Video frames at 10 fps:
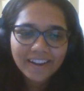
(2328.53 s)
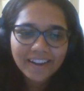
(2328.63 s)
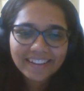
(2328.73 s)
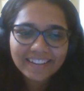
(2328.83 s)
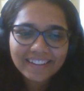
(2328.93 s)

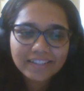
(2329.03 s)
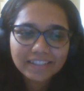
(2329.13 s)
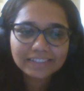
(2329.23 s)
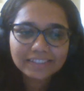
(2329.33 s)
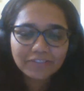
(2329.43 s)

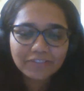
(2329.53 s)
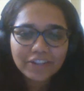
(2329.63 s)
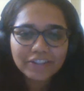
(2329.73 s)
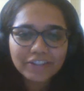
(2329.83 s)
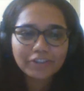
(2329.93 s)
interesting.
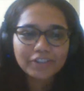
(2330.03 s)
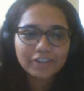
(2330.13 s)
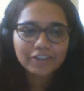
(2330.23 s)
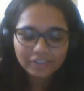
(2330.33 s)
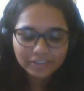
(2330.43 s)
What
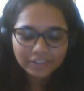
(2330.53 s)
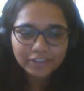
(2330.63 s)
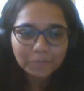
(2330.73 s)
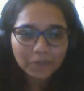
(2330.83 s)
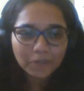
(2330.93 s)
your
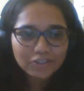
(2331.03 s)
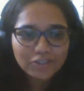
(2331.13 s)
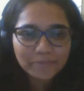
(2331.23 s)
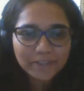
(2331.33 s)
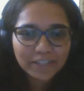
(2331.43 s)
response also
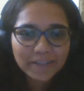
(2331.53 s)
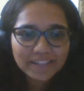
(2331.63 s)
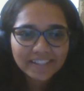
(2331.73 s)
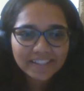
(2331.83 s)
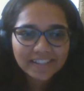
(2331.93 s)
making me
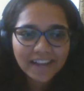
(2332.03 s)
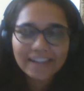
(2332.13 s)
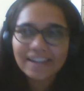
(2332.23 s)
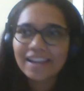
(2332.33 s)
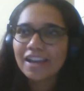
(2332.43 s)
think is
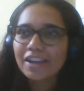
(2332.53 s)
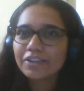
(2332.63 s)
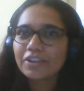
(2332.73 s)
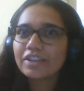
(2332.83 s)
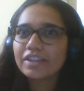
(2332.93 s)
that
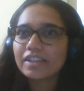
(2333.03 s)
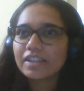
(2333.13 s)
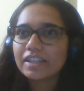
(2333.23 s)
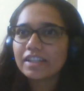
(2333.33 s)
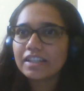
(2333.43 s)
you're
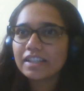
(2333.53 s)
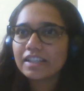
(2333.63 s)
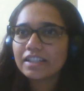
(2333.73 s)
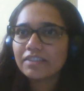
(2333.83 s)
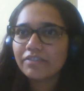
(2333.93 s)

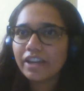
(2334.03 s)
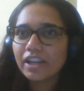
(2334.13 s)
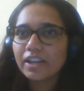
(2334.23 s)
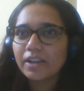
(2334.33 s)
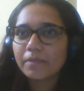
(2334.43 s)
in a
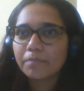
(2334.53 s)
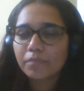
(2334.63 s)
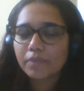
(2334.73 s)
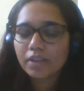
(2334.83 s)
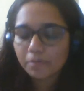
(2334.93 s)
way,
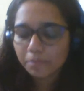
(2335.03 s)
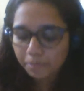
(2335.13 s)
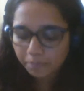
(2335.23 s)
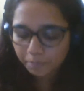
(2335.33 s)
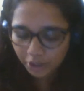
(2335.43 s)

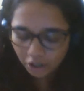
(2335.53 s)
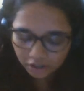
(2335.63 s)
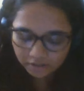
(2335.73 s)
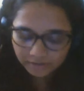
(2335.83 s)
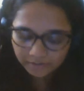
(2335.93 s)

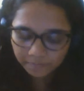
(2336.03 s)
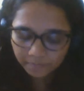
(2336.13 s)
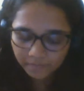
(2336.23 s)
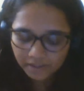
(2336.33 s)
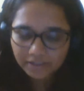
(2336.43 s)
because
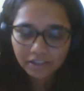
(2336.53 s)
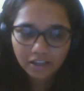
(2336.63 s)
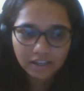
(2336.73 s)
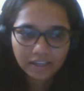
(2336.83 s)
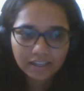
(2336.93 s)

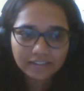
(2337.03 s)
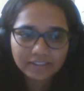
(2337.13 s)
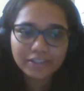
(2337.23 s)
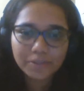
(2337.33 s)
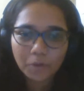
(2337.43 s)
the
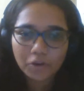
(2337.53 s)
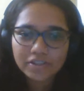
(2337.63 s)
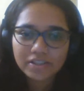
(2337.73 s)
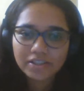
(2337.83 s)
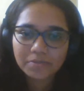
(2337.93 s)

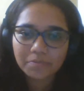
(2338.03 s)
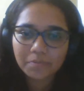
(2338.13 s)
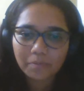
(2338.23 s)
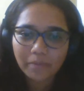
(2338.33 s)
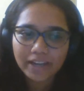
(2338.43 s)
responses um,
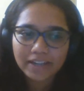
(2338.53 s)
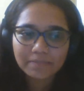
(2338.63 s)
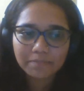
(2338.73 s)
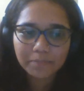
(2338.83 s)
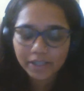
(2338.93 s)
might
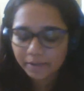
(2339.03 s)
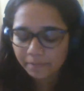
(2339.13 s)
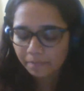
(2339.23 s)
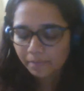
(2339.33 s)
be